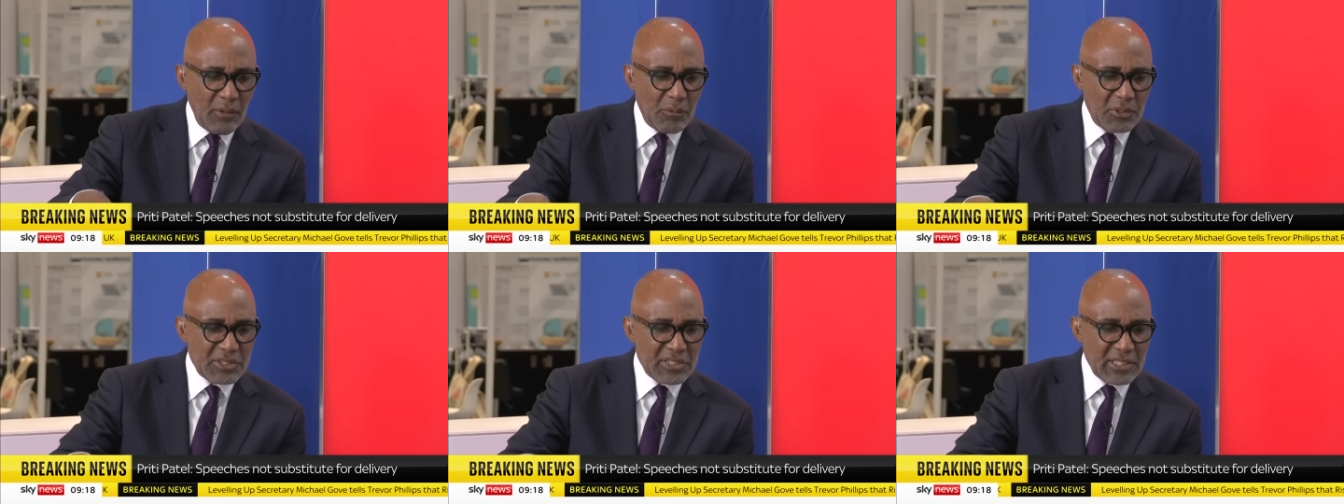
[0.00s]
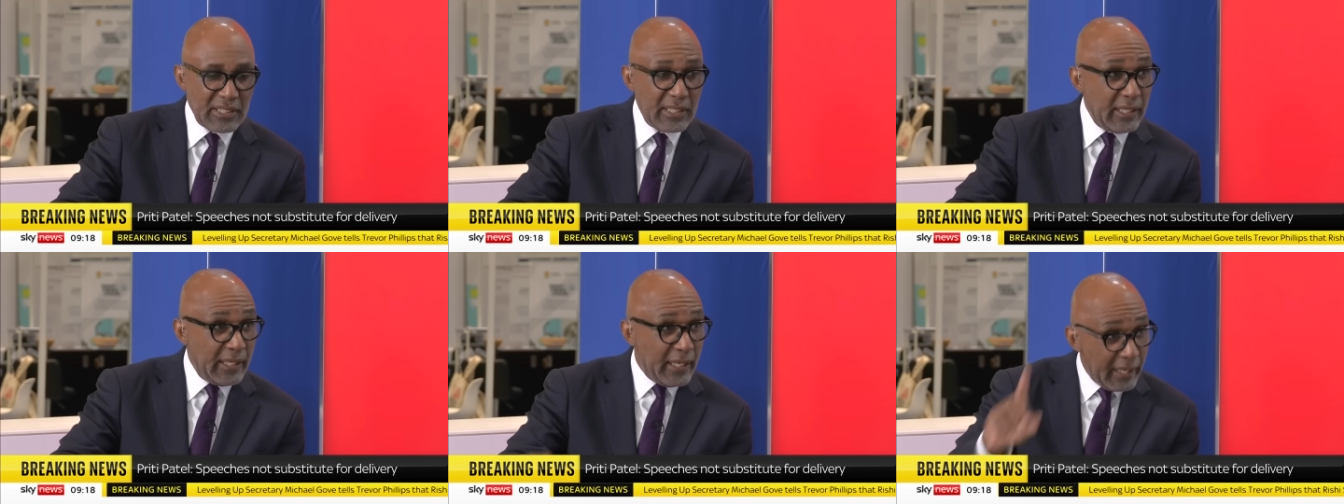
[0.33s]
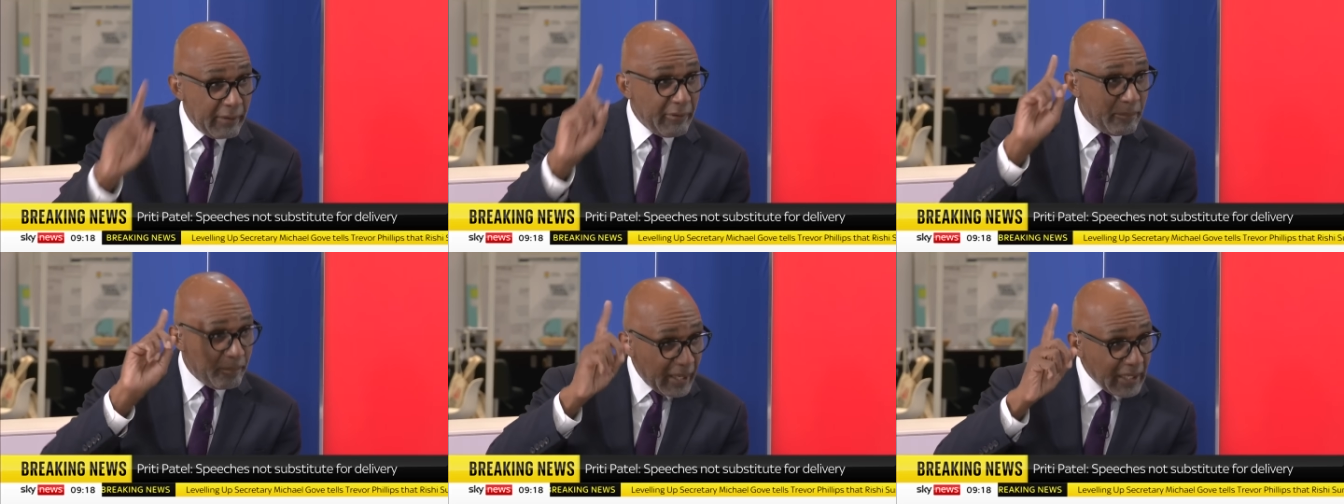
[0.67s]
was that
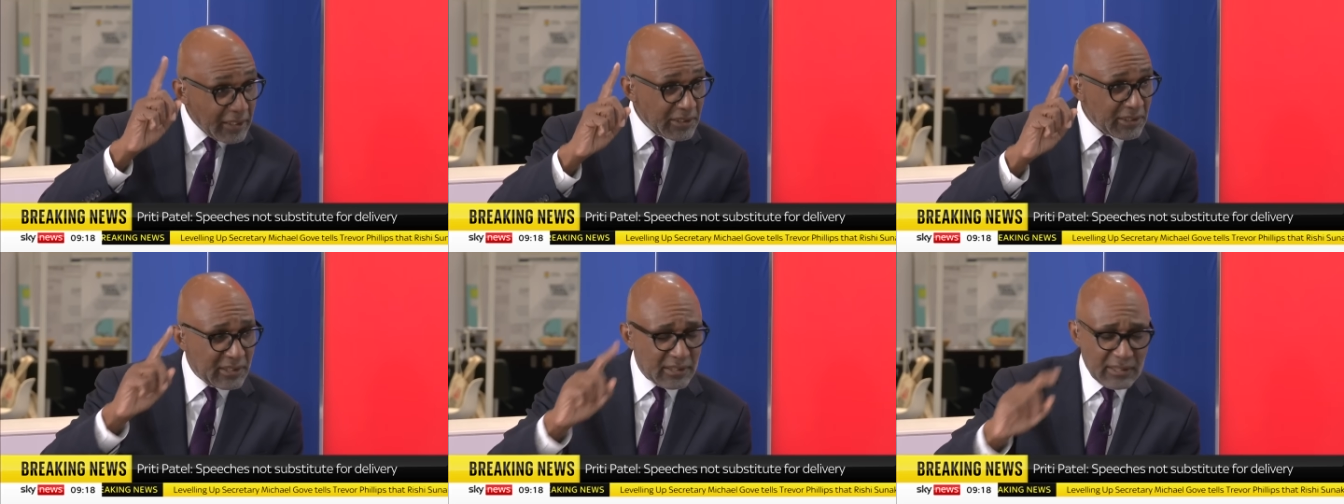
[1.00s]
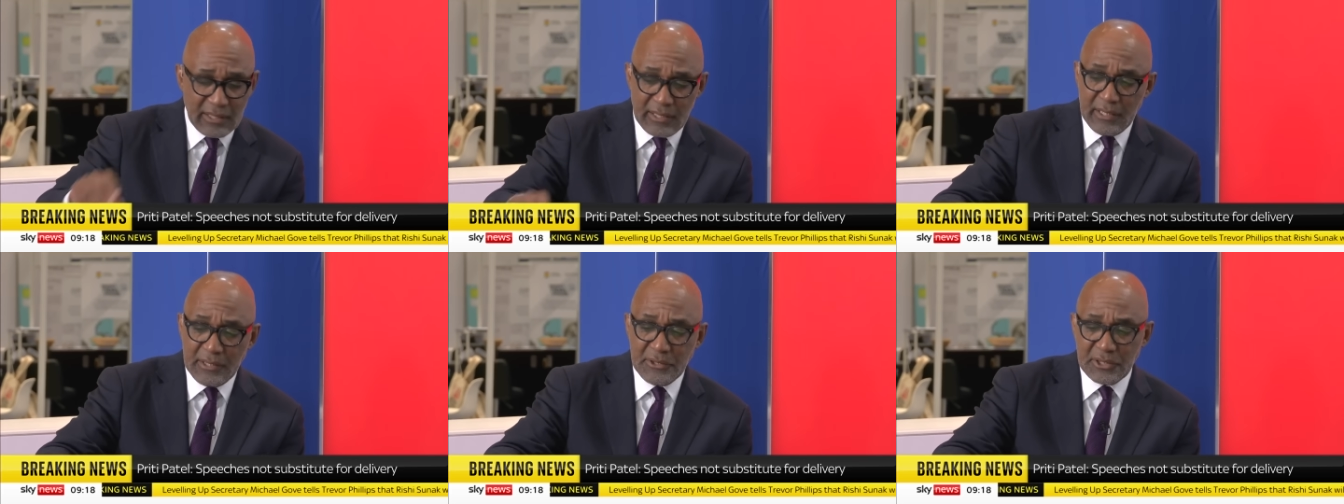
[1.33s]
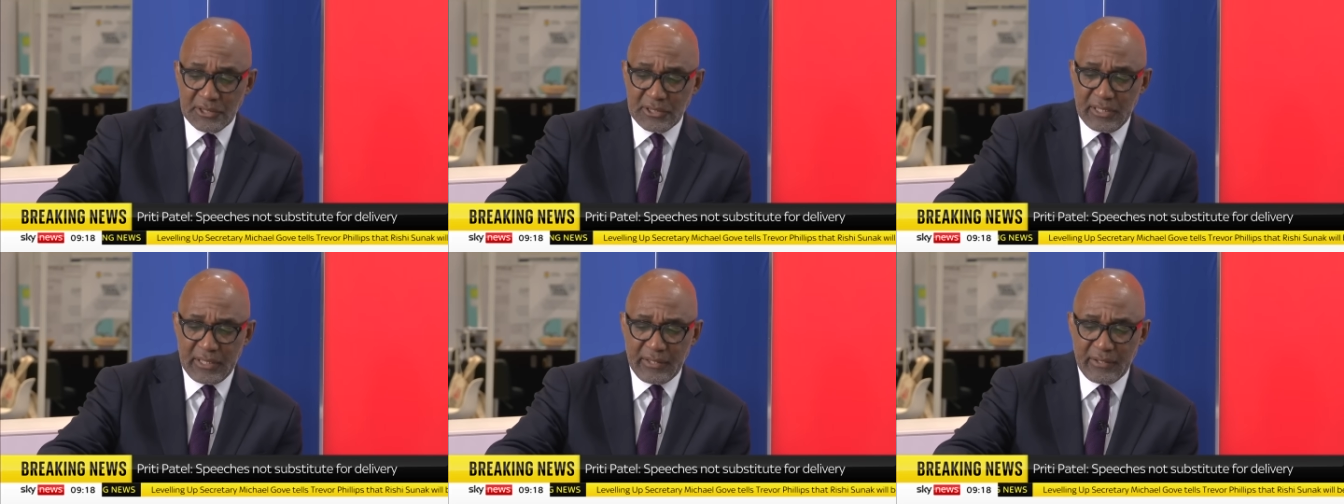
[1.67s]
here in Manchester, an
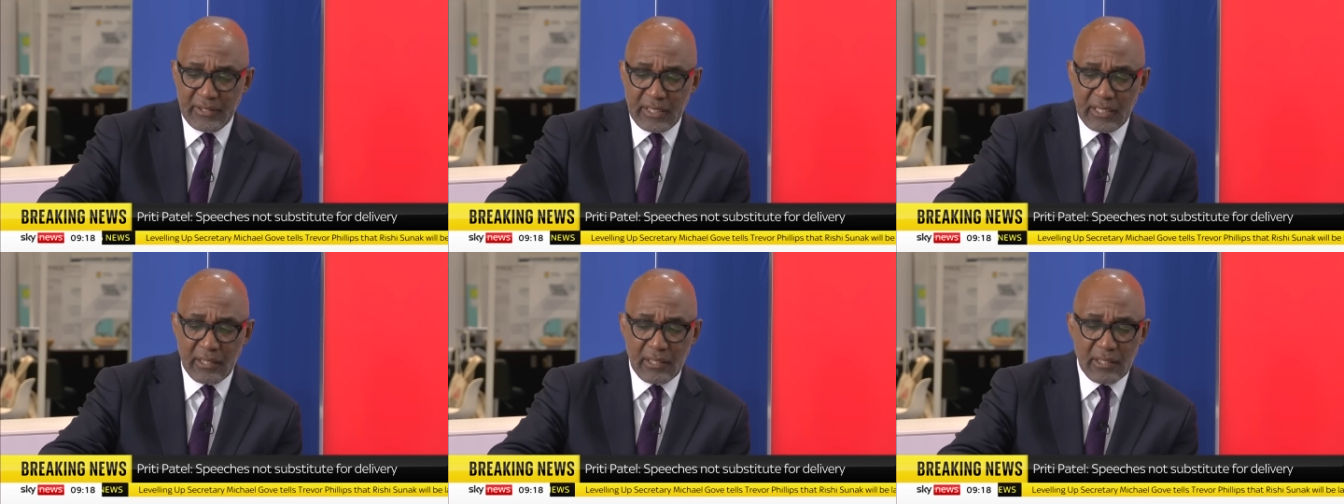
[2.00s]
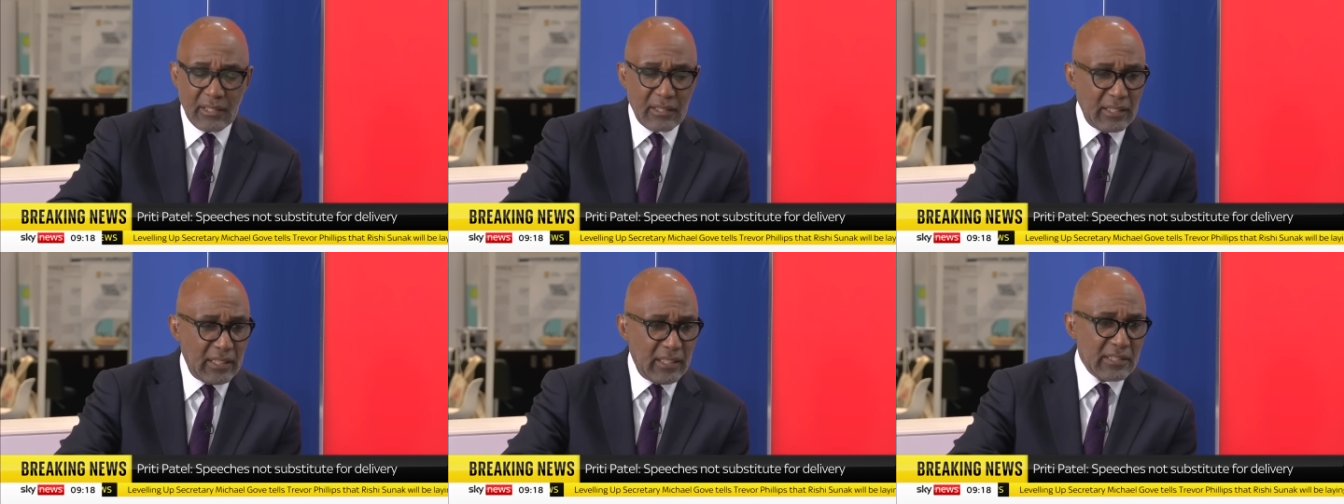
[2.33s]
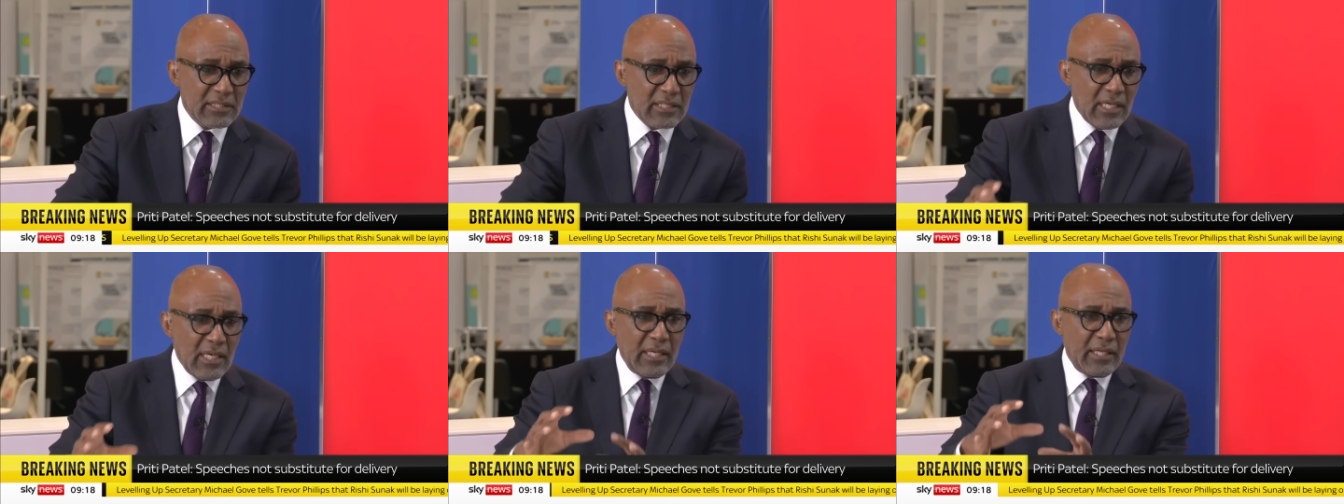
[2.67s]
interesting thing
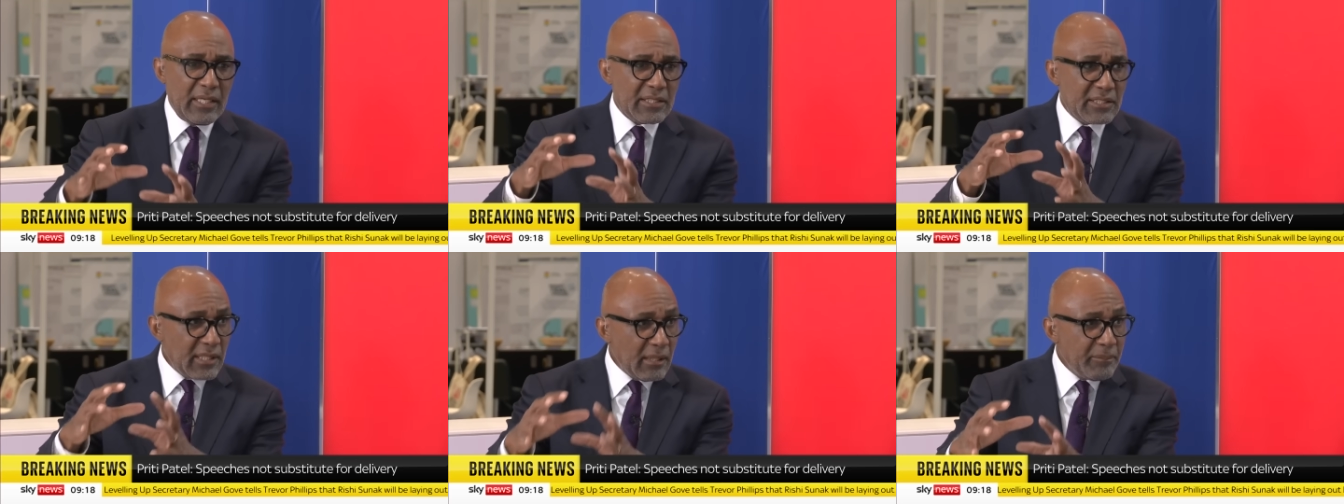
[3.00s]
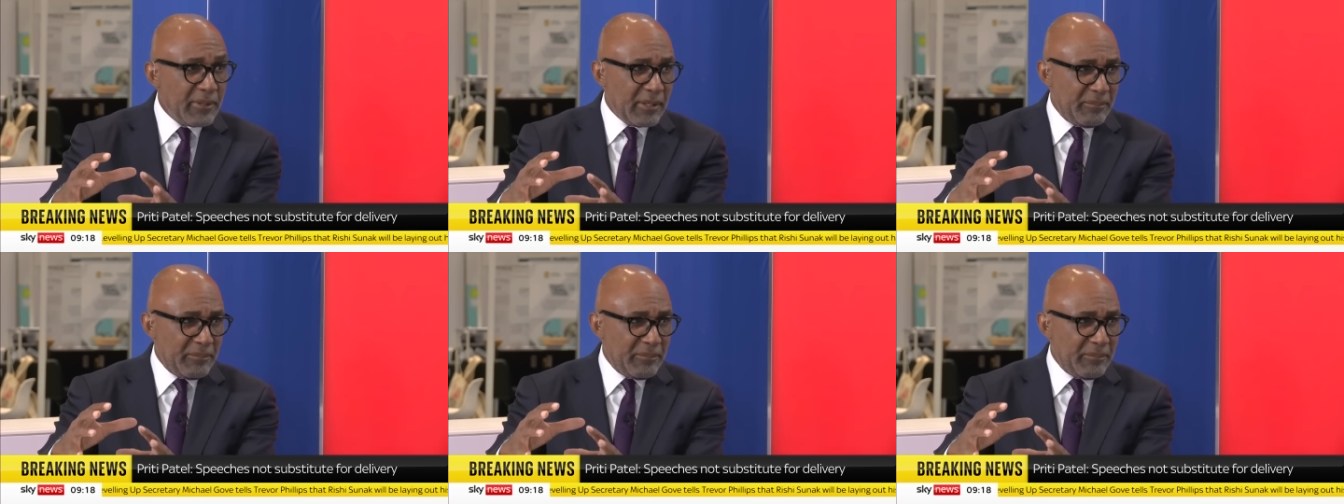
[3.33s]
is that some